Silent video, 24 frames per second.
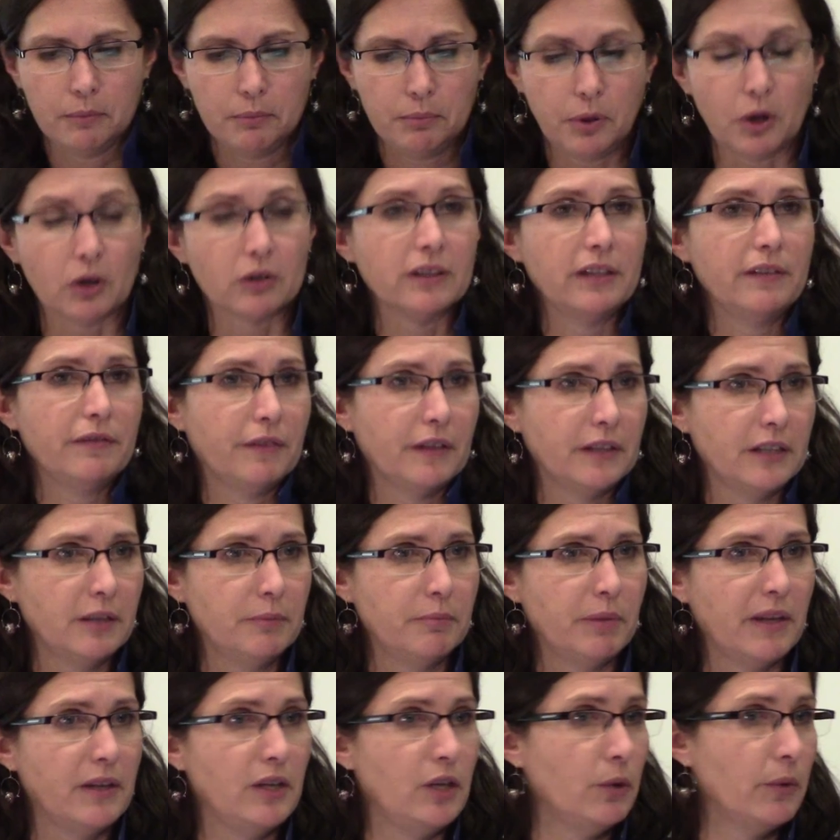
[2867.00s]
Partly
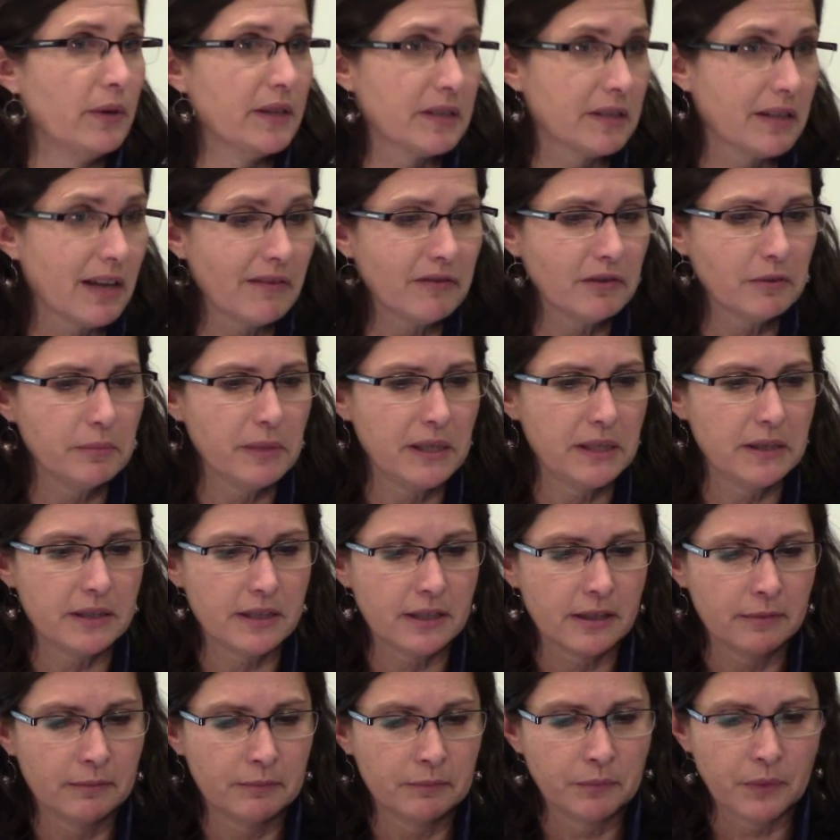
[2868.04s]
funded by the US
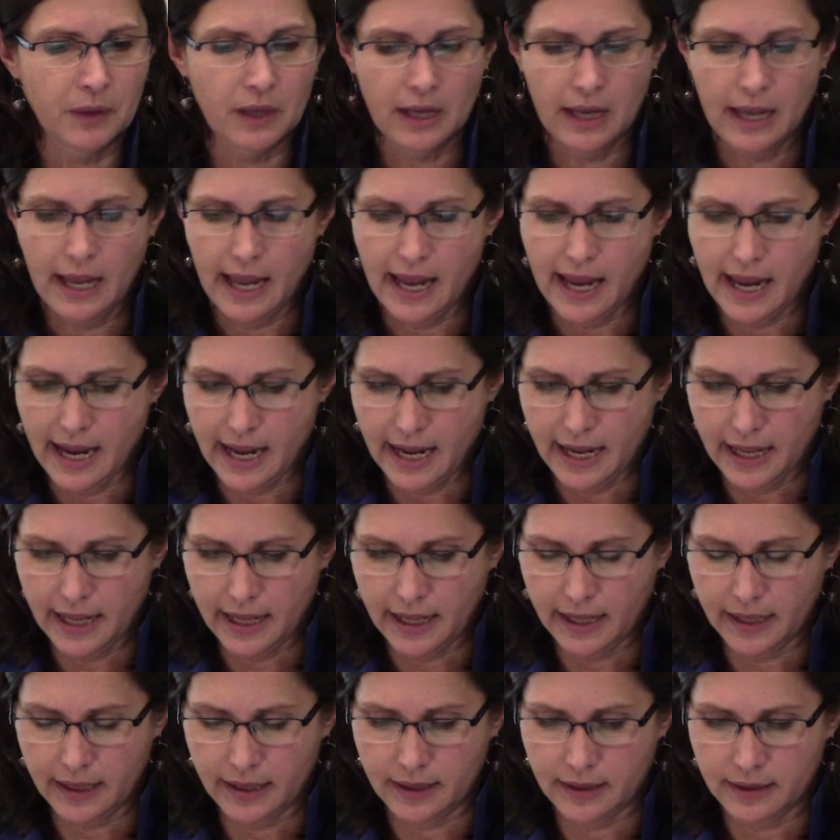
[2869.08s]
government.
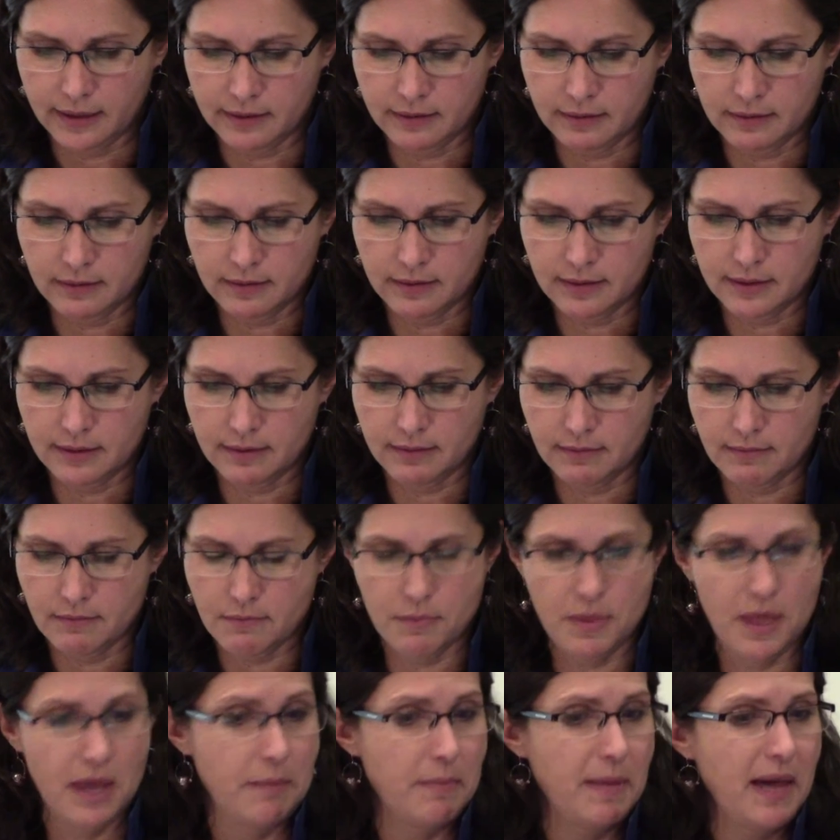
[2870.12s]
And
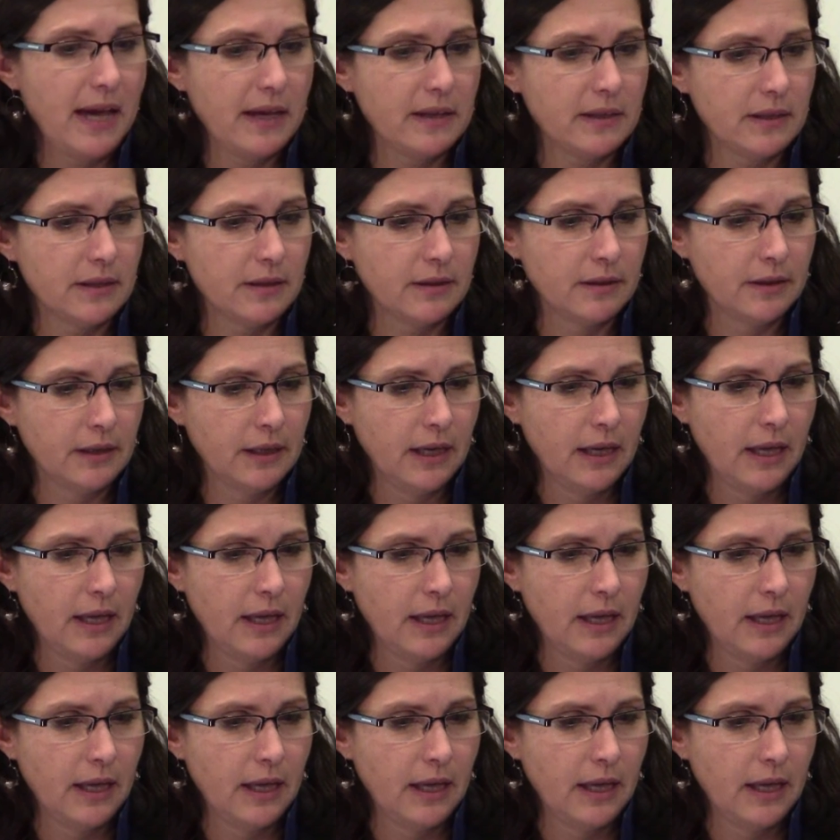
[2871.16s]
they met,